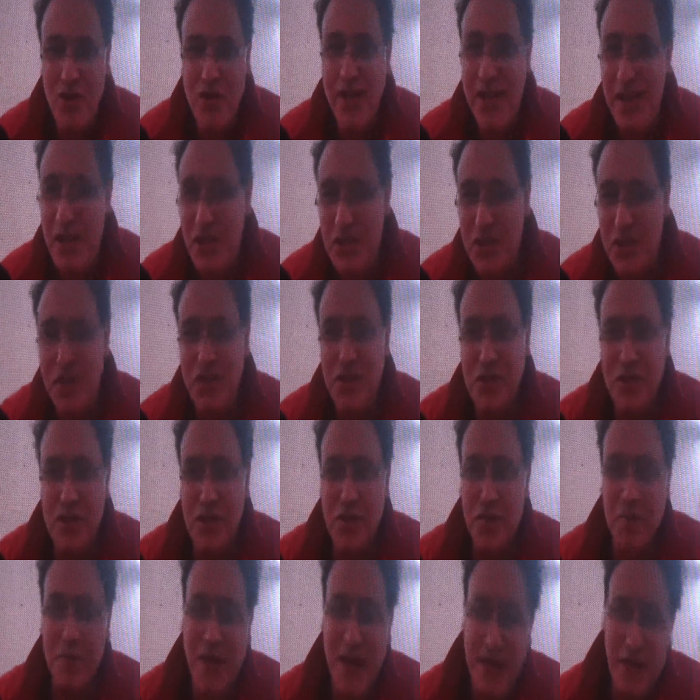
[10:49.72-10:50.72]
on data
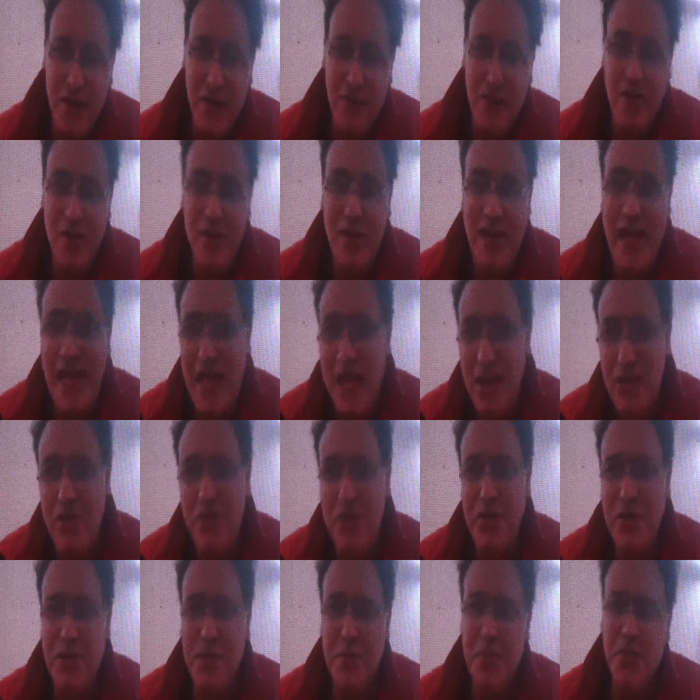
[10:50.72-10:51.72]
structures, Python,
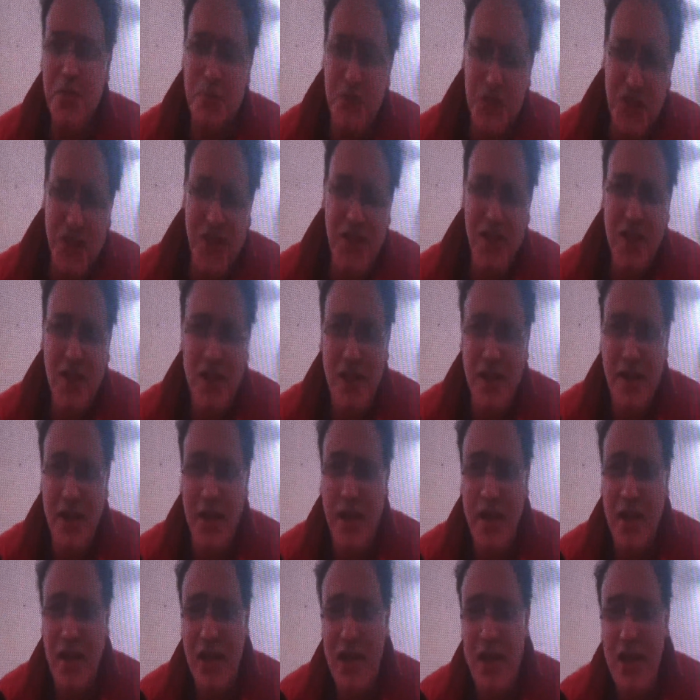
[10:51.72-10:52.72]
algorithms, machine
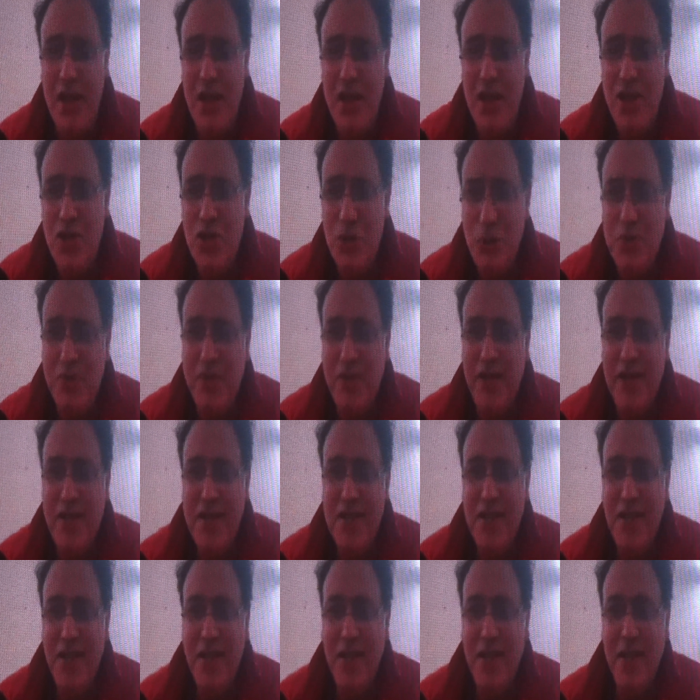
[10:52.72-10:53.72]
learning,
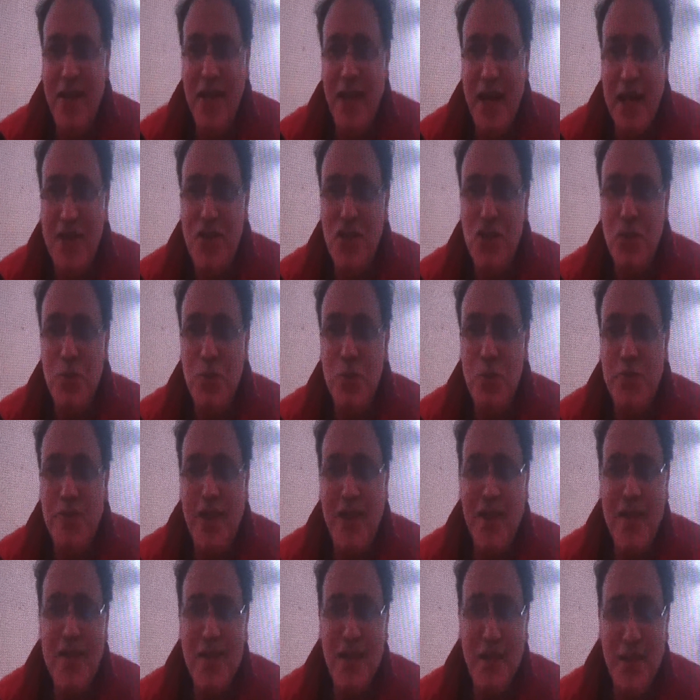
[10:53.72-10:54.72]
supervised learning,
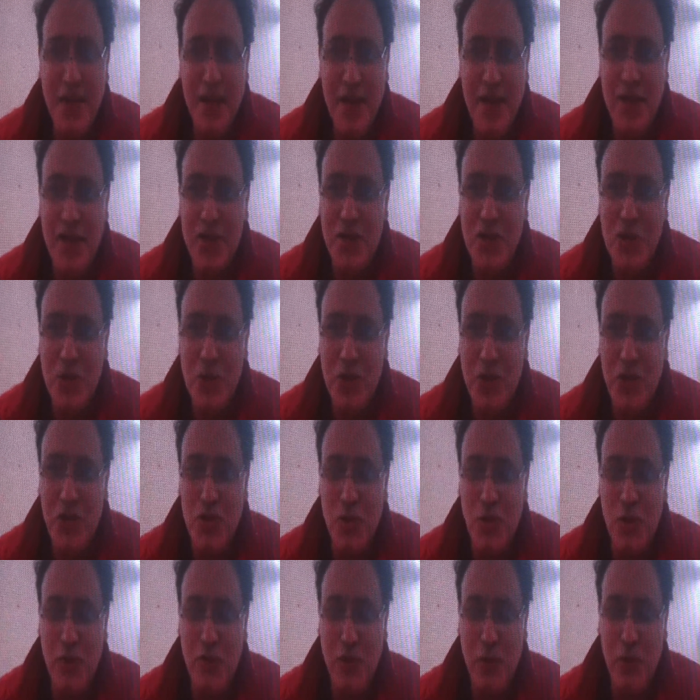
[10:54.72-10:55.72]
unsupervised learning, and so on and
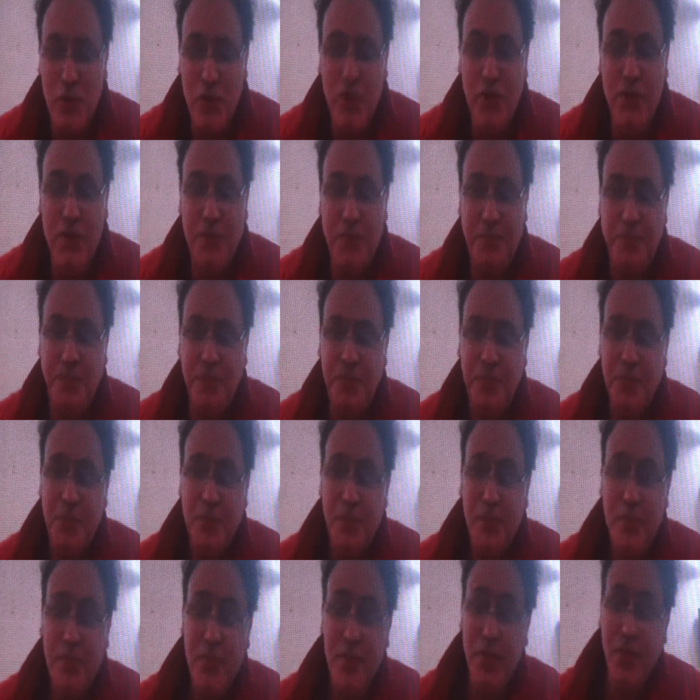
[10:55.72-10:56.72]
so forth.
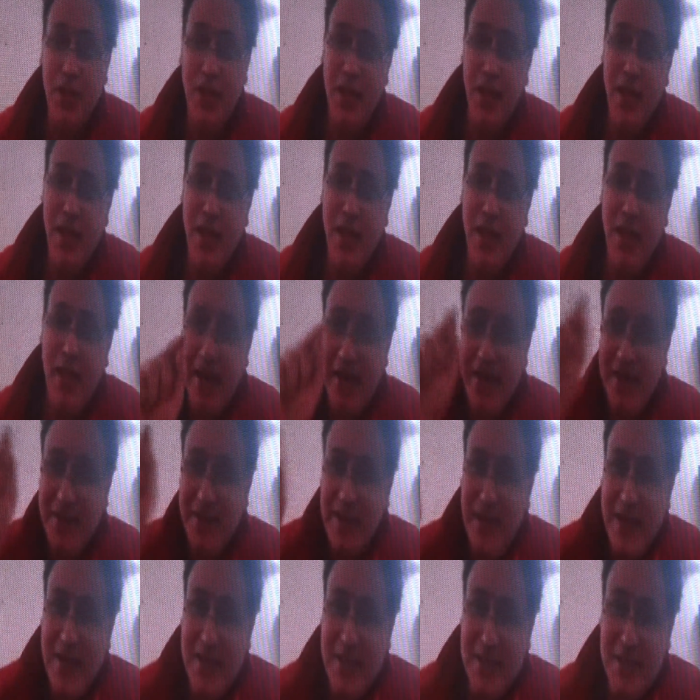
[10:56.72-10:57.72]
And
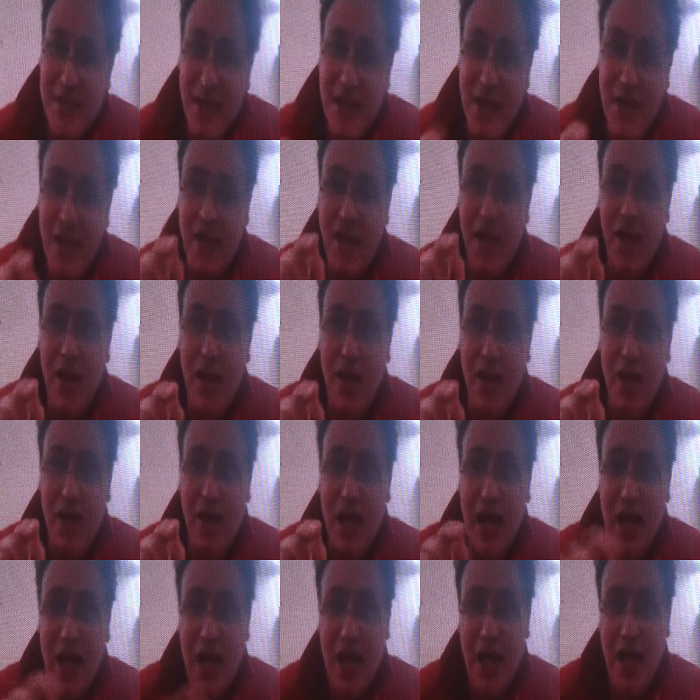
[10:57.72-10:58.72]
in that circle,
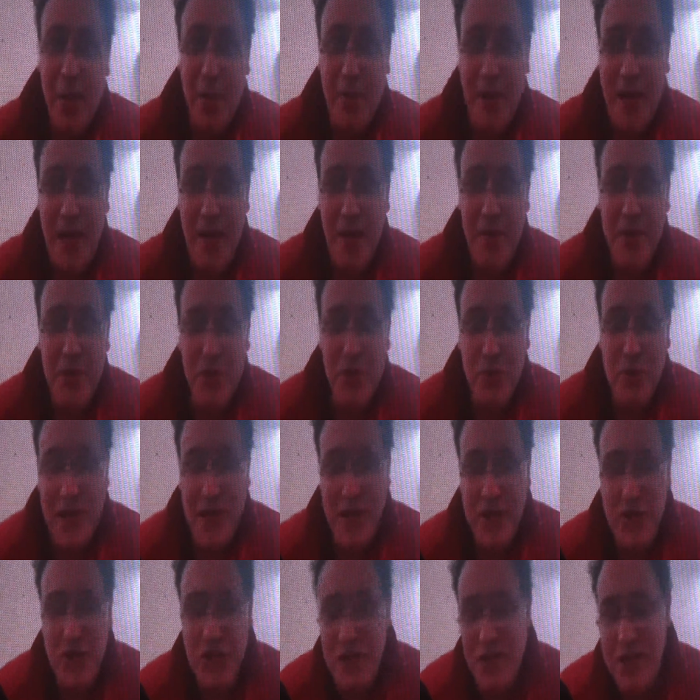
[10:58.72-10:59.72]
uh, I'm happy to
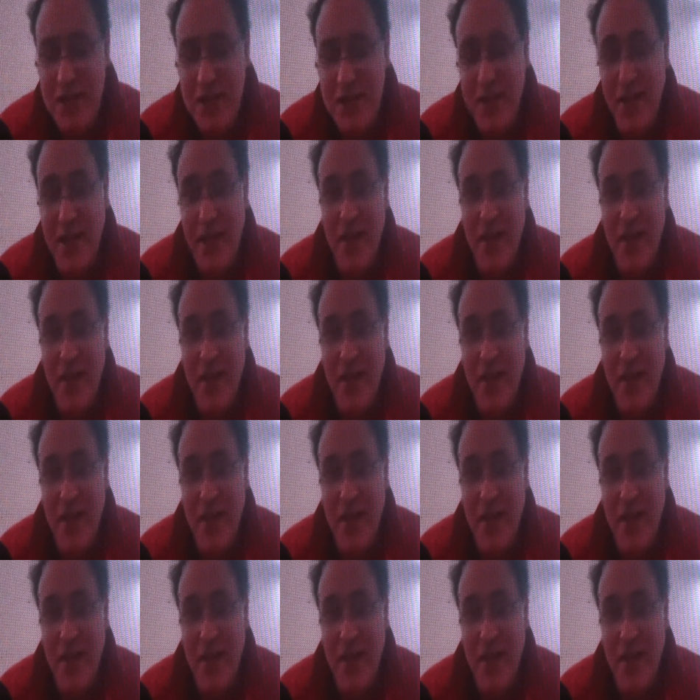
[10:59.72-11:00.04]
actually